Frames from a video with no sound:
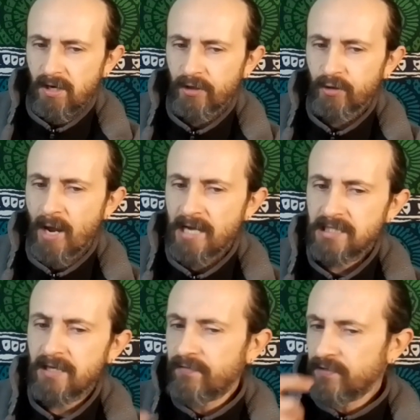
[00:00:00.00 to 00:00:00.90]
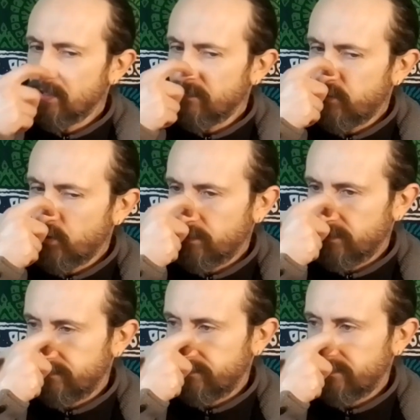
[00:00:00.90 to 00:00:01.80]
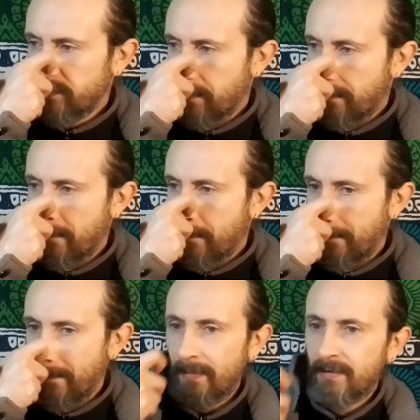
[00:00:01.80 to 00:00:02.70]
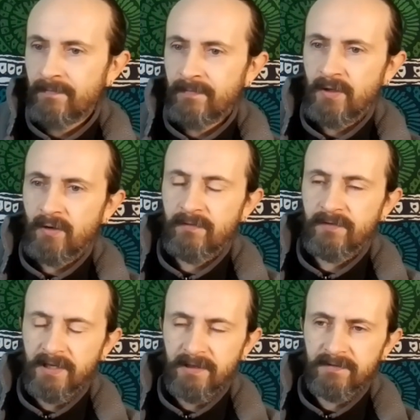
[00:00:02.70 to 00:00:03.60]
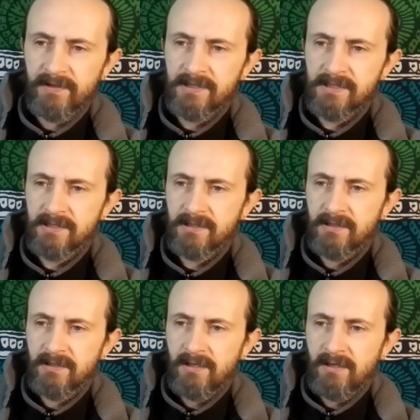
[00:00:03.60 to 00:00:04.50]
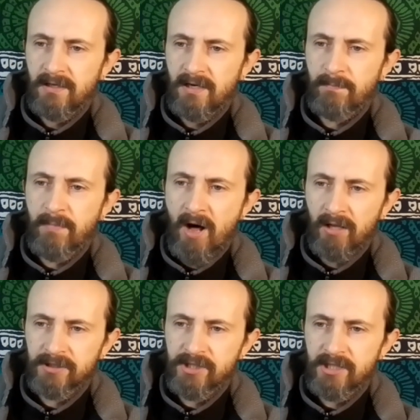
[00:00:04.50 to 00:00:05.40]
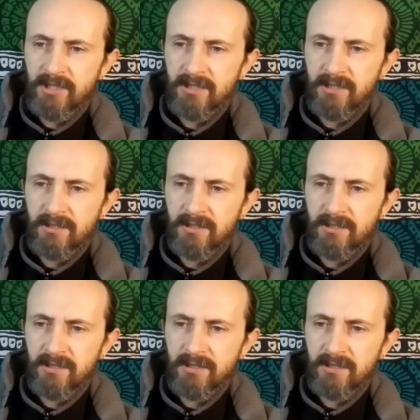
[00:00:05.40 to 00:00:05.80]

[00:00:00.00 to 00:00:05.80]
Are you asking for some form of, you know, forgiveness, apology?